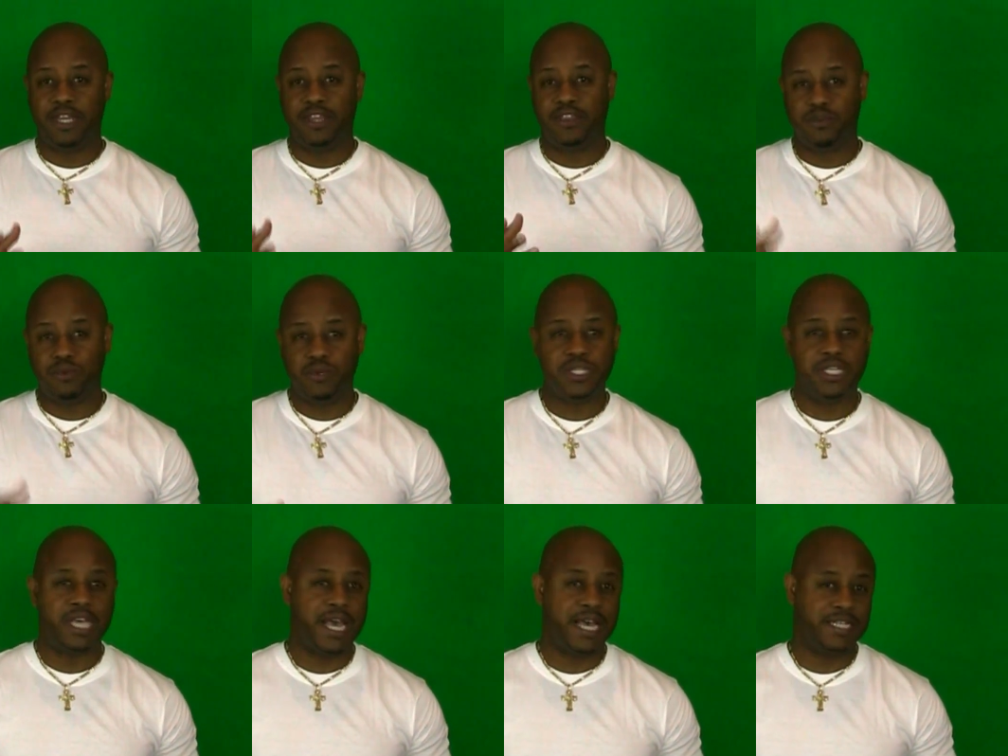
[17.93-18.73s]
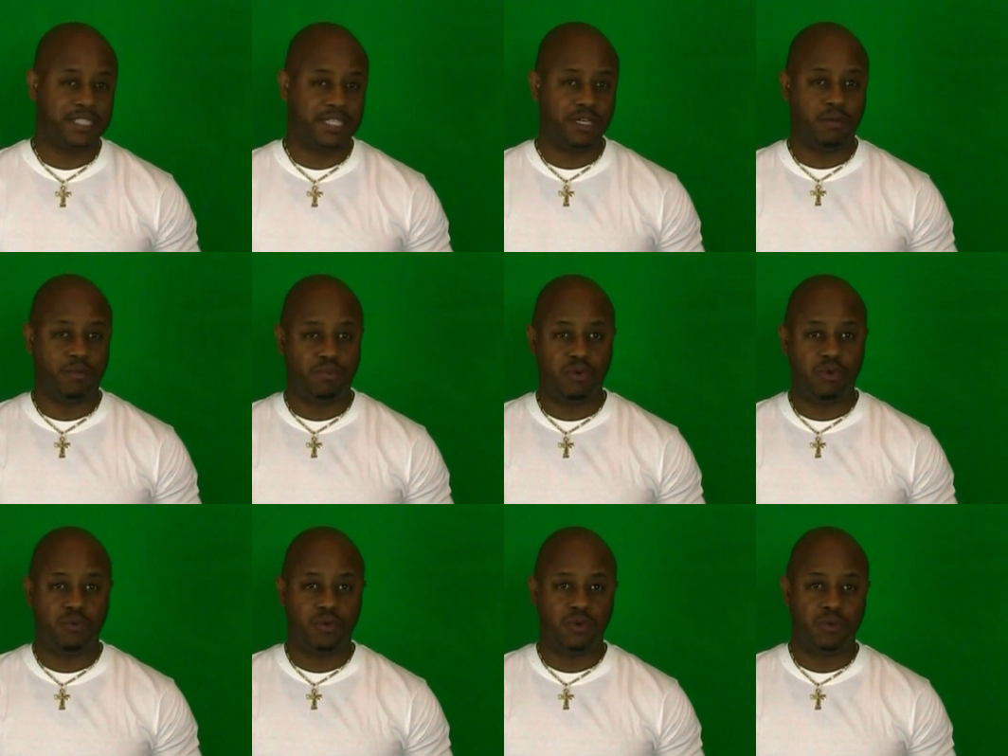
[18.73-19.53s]
enthusiastic
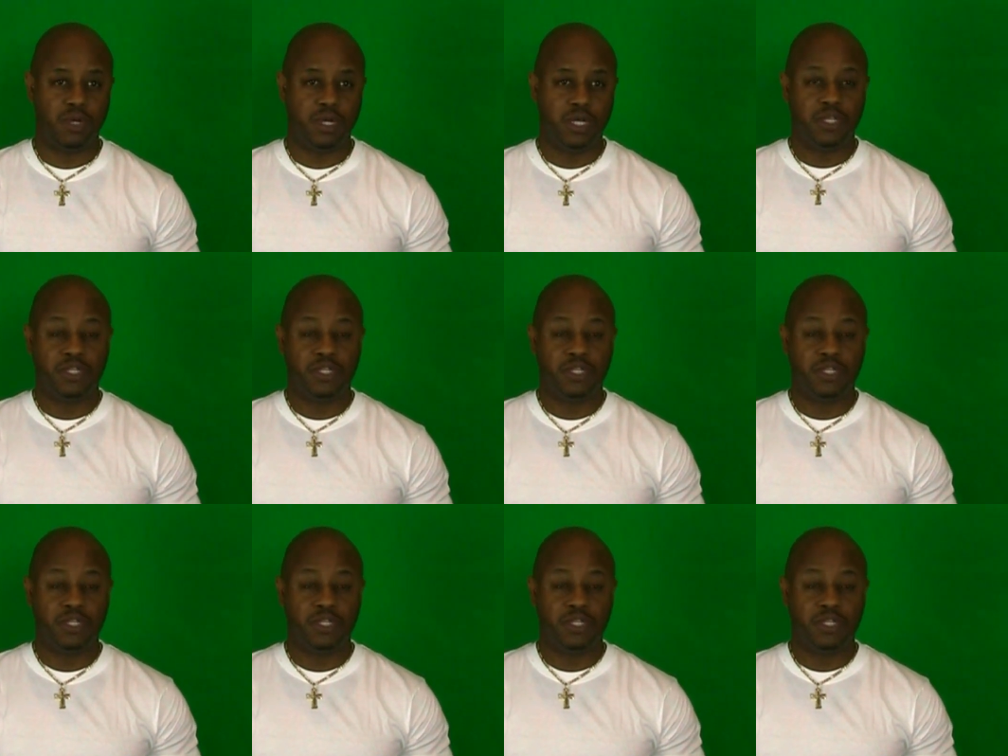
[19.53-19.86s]
approval